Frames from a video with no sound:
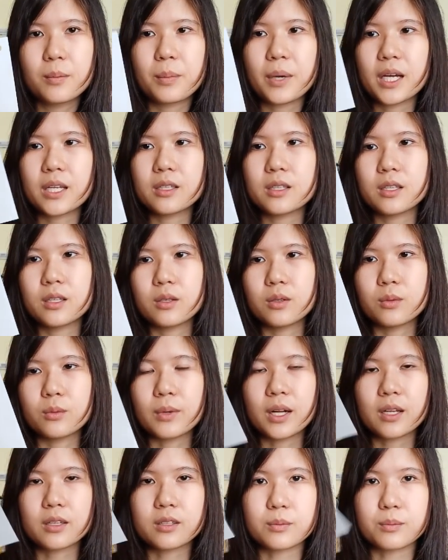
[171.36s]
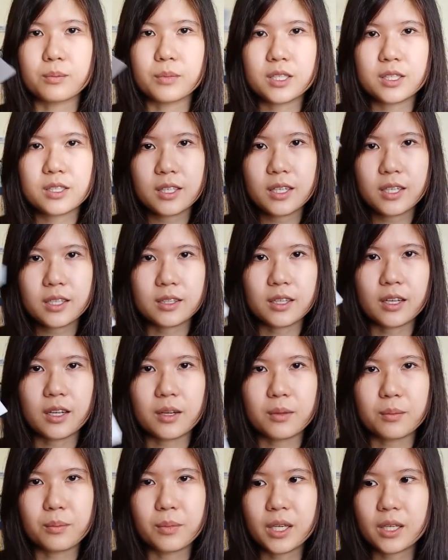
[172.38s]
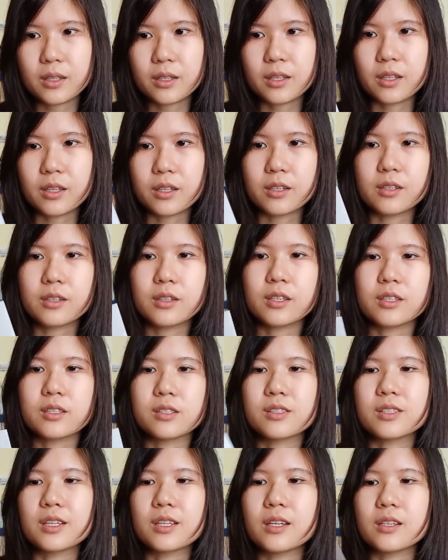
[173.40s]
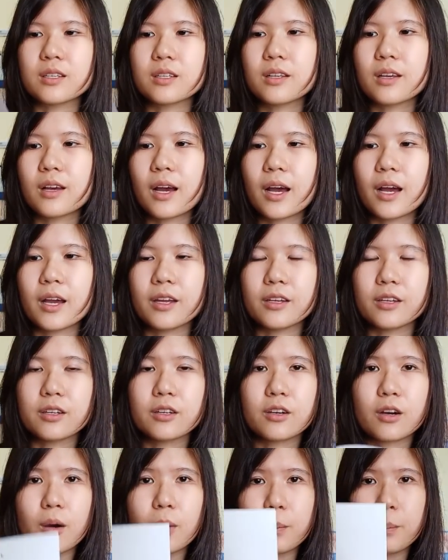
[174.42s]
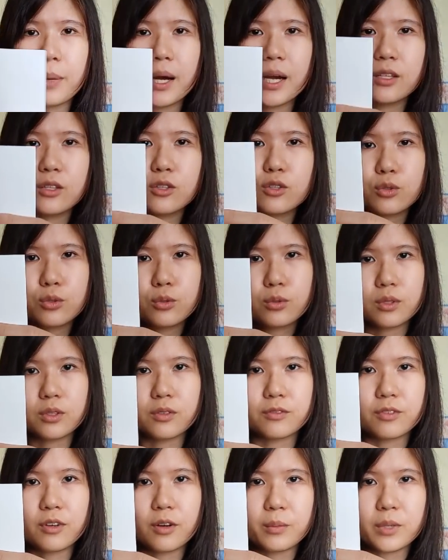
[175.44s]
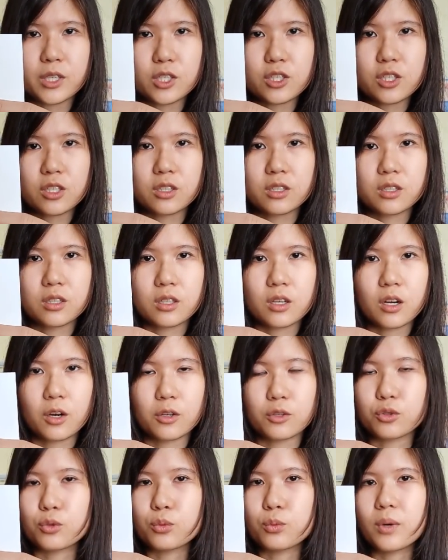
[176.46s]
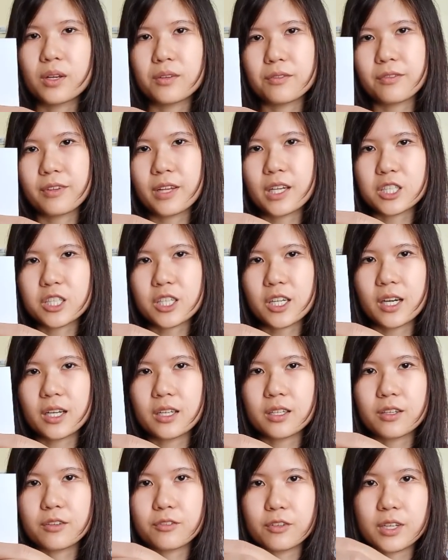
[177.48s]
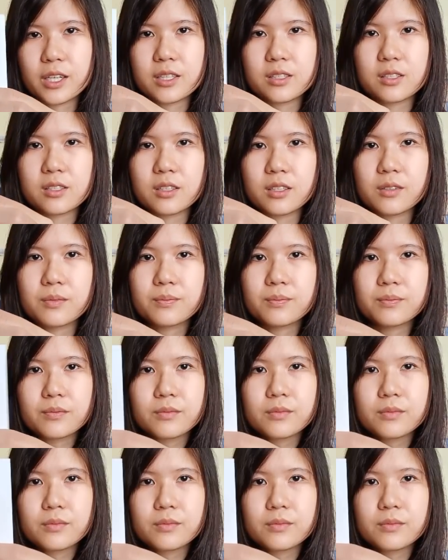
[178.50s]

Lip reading: But well, the mistake that I made here is that I combined two information onto one flashcard, if you can see.